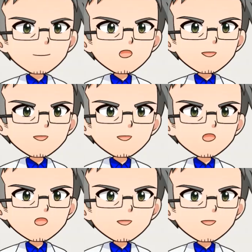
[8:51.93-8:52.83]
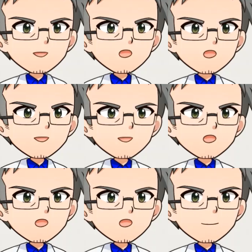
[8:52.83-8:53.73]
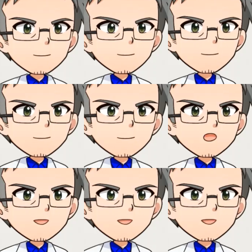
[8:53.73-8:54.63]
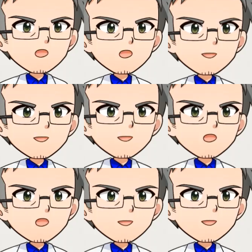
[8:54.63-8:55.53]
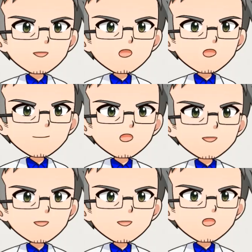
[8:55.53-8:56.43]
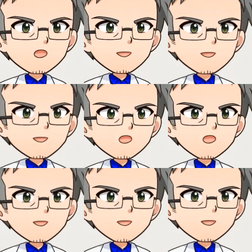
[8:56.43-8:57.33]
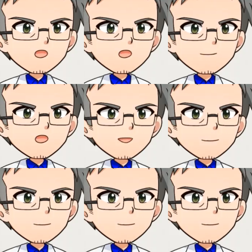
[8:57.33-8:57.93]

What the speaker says: You remember very well. Actually, there are many other sensors in the washing machine.